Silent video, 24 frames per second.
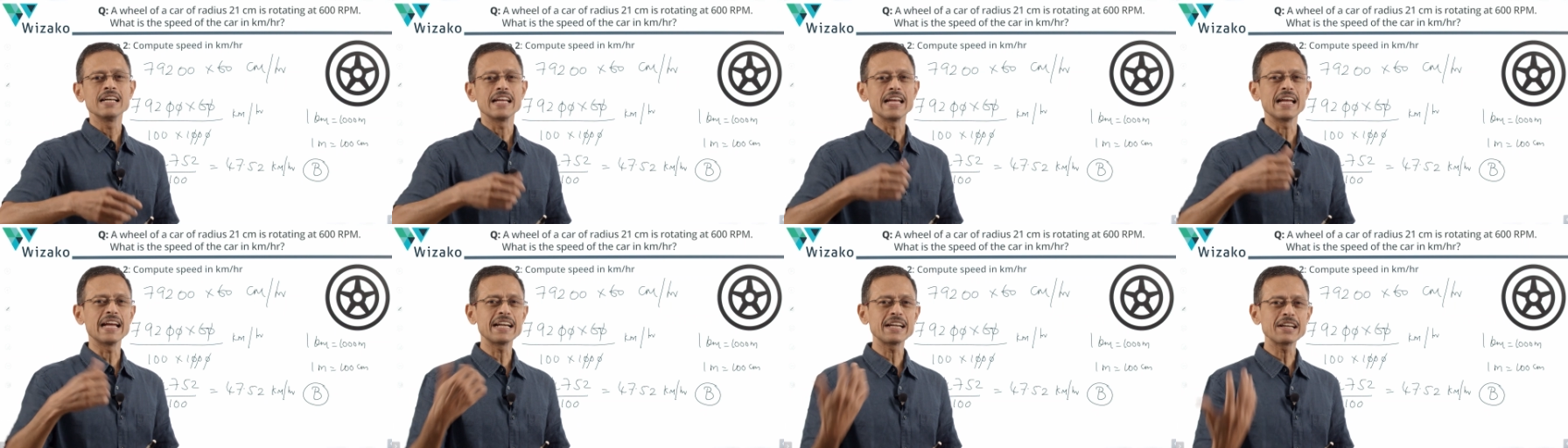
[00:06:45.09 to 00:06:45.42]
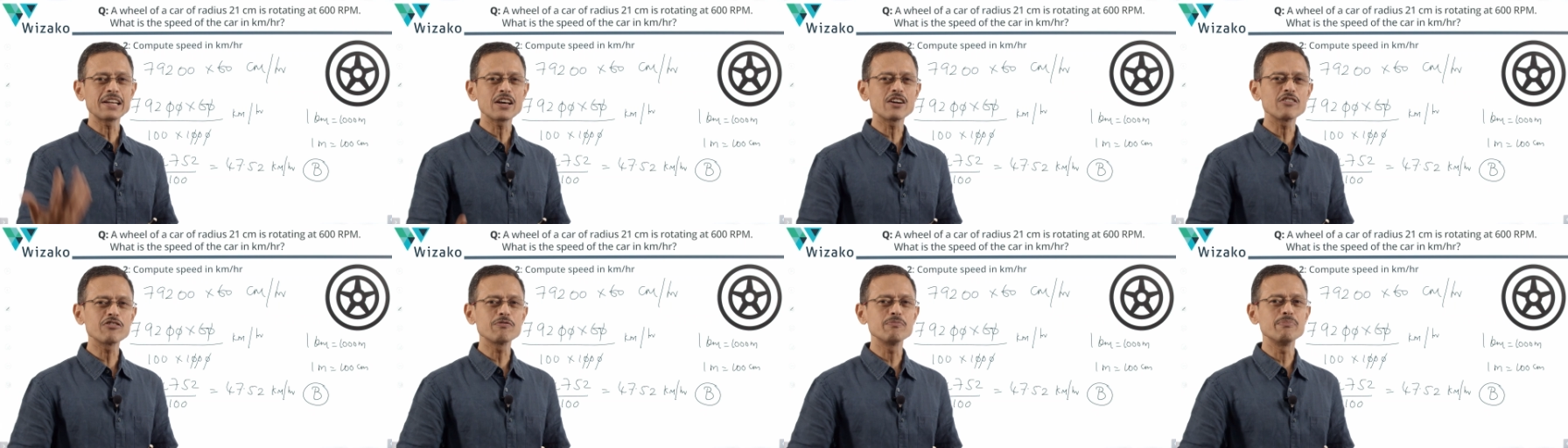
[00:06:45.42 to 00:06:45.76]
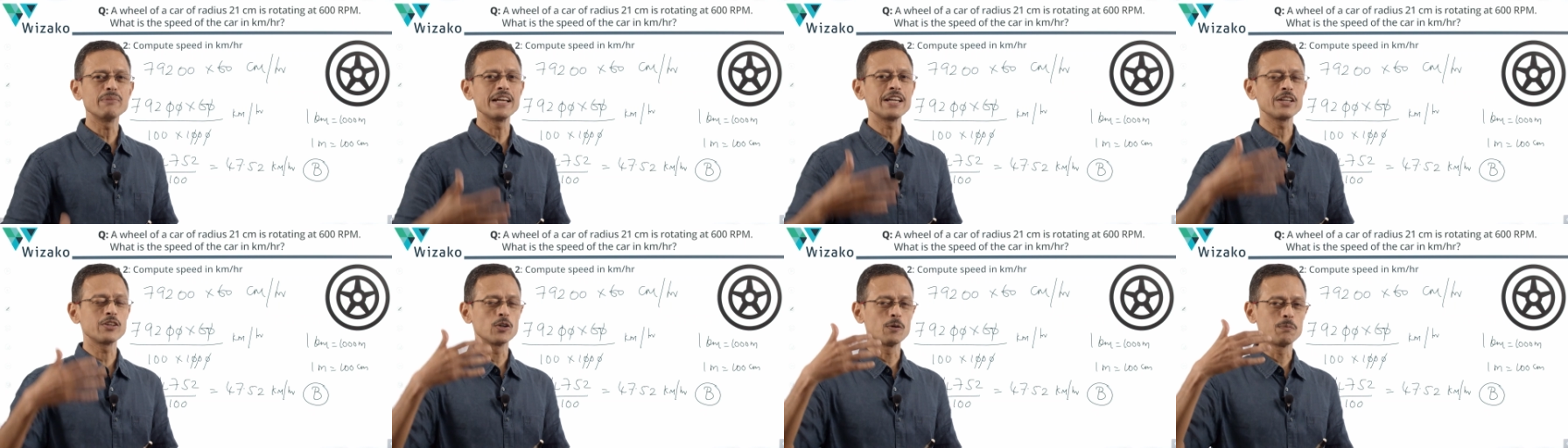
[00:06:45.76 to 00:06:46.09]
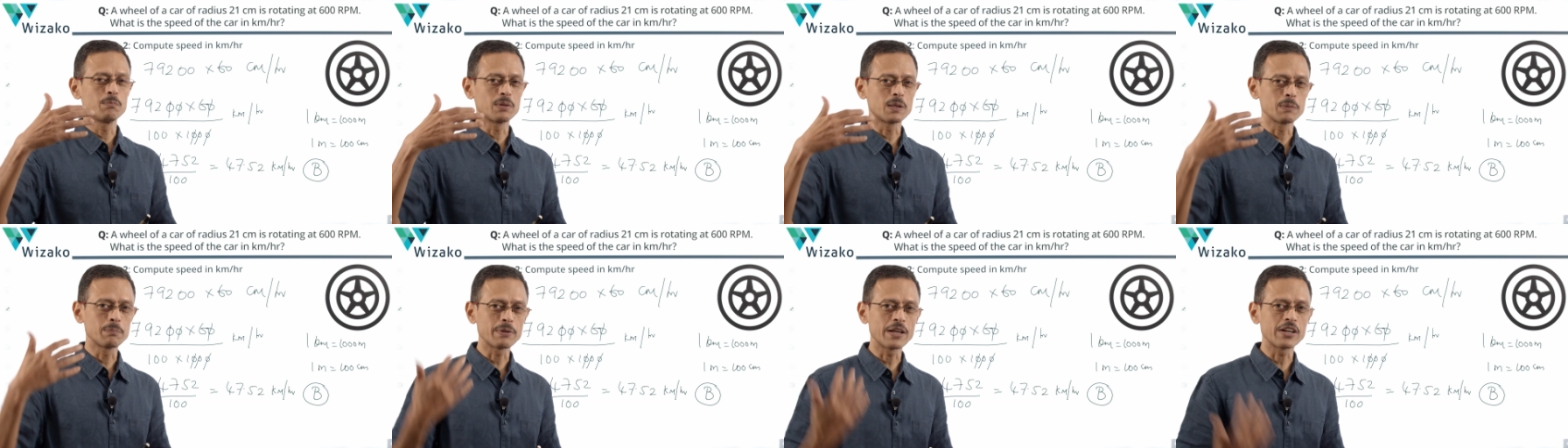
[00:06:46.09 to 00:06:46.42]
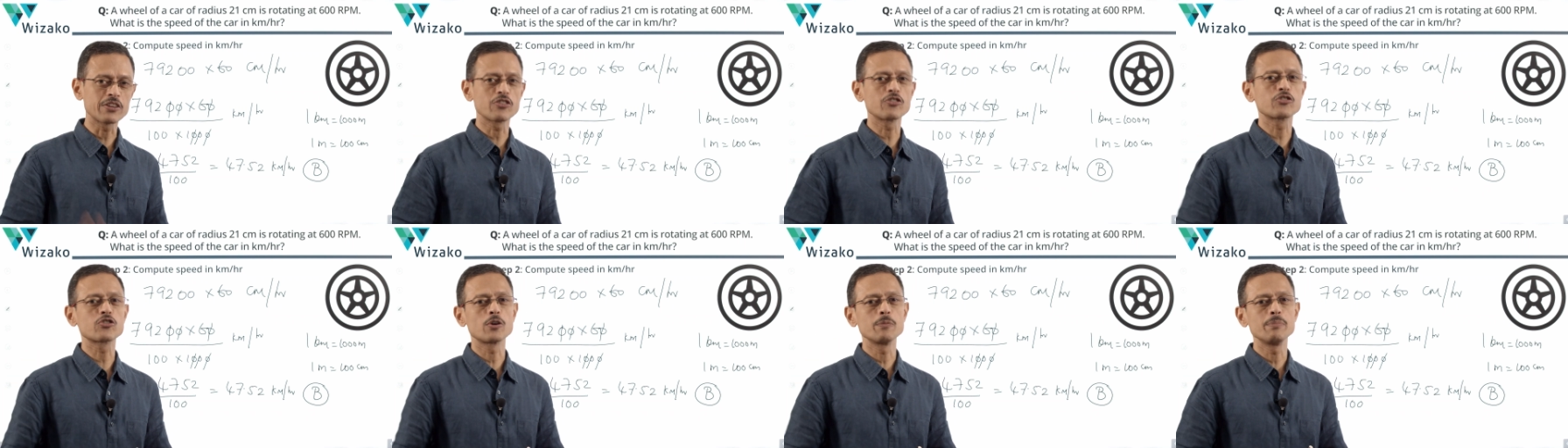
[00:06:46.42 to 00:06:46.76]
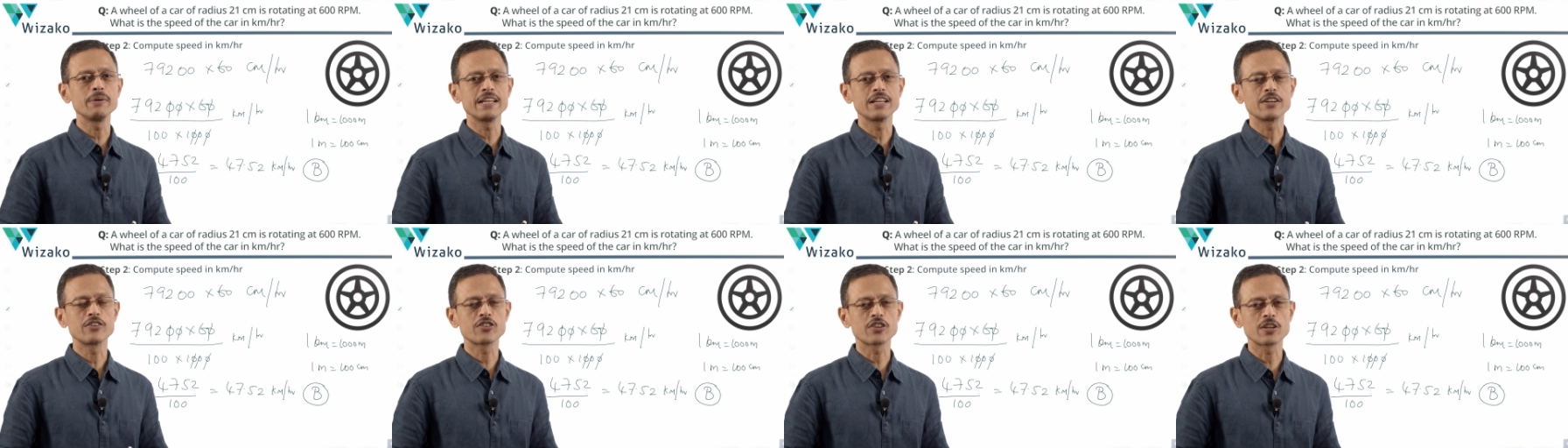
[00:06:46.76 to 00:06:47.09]
End of May, your preparation should
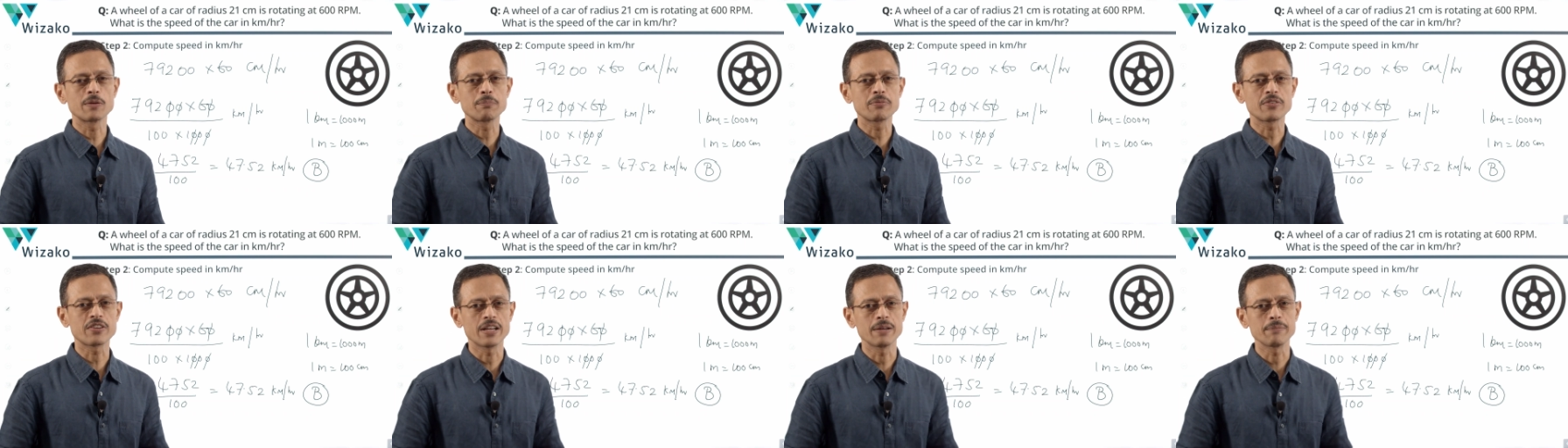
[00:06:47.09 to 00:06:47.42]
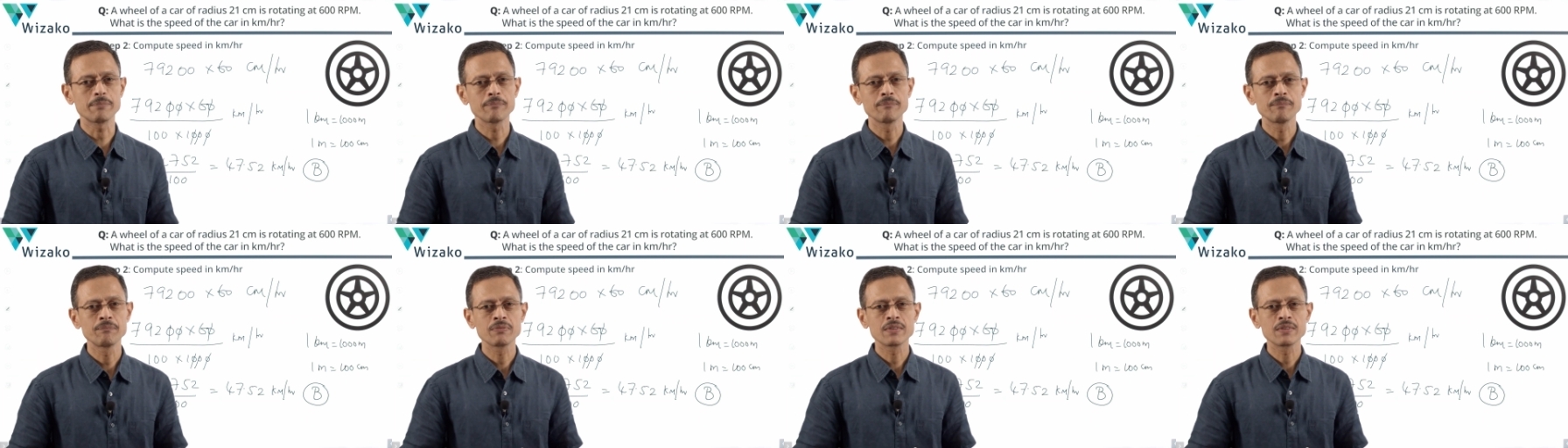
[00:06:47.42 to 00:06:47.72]
be in ship shape.